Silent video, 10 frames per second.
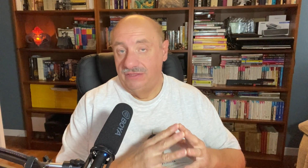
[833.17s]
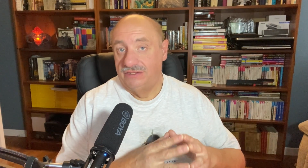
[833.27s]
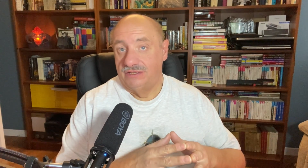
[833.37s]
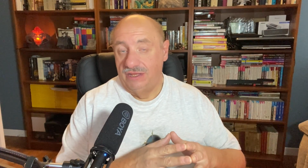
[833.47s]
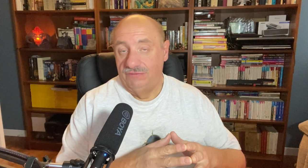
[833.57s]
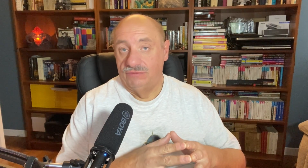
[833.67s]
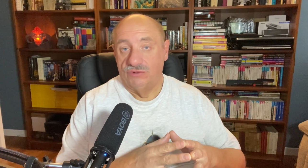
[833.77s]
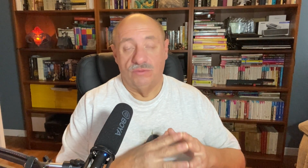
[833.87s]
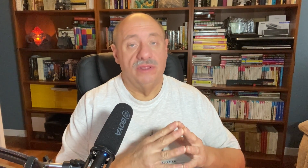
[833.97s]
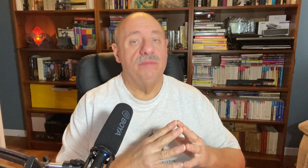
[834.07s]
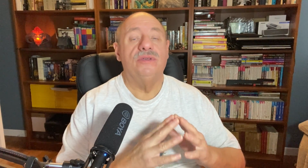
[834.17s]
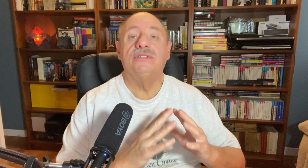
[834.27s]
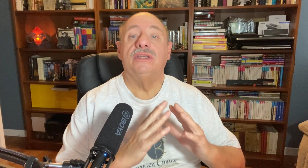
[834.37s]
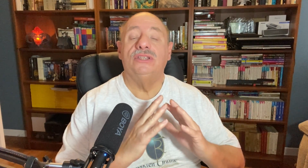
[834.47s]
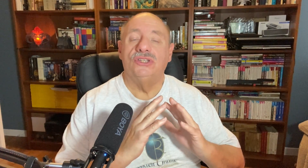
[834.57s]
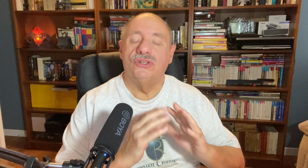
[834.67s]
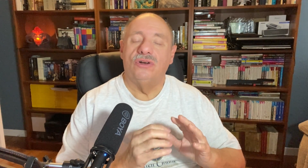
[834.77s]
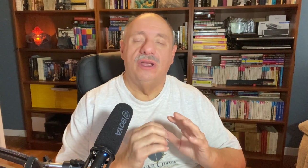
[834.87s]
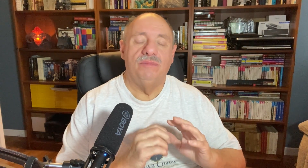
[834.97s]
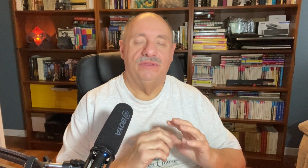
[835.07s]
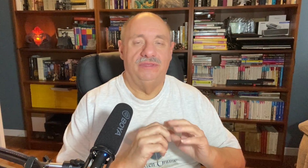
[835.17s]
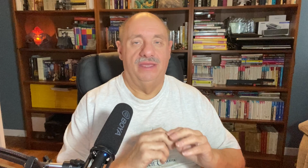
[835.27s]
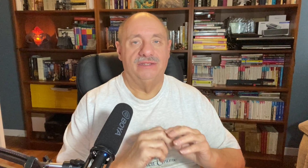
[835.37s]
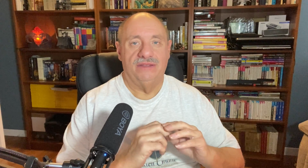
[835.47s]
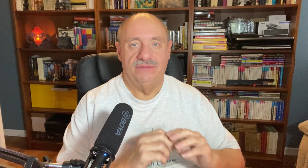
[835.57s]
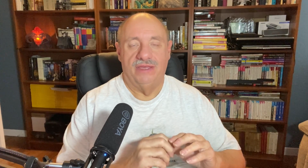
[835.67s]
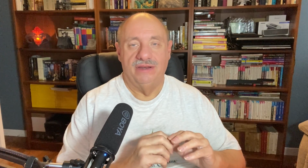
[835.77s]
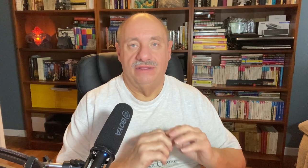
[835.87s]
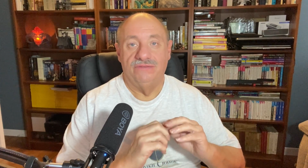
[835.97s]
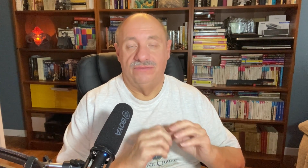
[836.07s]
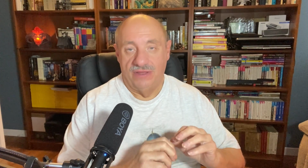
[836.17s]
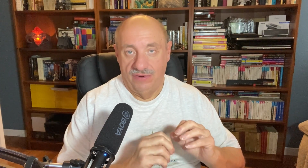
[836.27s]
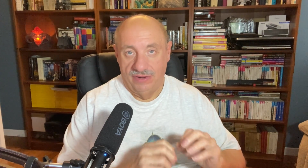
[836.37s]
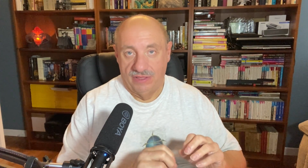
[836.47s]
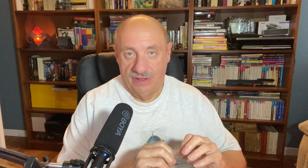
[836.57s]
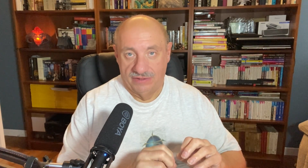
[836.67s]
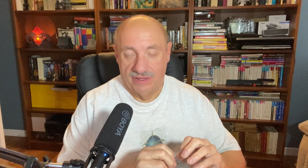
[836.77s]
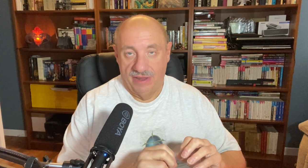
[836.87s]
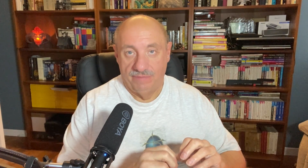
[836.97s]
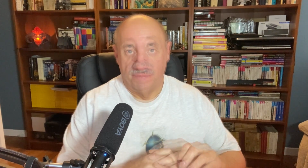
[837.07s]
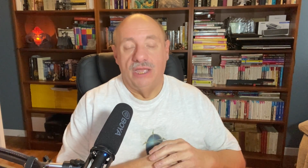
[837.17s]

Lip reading: this gift was one of the most enjoyable things I've done in a very long time.